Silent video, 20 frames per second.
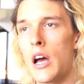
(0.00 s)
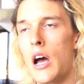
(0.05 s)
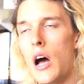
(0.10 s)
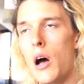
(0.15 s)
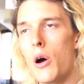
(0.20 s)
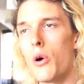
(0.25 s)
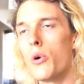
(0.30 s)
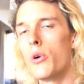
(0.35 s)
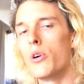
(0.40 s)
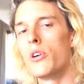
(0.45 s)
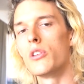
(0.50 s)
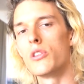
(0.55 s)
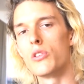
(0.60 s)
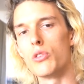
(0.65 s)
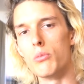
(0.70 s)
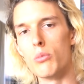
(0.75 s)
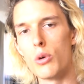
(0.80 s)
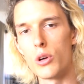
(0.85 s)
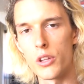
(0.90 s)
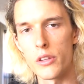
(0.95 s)
How
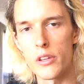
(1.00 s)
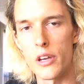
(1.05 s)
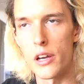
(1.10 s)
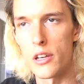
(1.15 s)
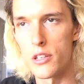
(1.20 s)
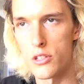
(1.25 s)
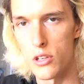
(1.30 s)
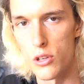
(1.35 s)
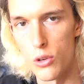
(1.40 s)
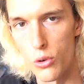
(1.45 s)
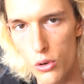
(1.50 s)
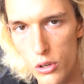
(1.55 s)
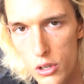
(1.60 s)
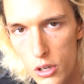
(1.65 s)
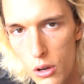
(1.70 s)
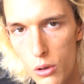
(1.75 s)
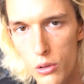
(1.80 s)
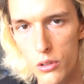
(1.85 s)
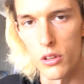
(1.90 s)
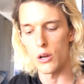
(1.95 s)
to monetize your
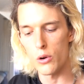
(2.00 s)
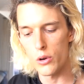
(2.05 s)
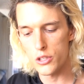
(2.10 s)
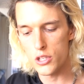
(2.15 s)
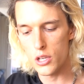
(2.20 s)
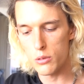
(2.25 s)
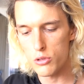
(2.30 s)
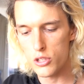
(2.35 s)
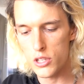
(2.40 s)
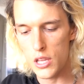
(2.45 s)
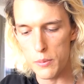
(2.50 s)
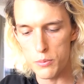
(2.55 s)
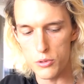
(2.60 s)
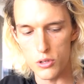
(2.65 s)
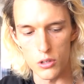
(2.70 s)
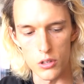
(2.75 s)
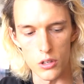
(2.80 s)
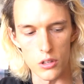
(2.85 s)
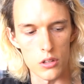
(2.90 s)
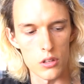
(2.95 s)
account. There are some steps
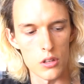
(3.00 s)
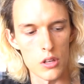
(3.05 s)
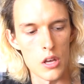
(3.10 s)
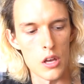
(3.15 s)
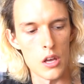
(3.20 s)
on it.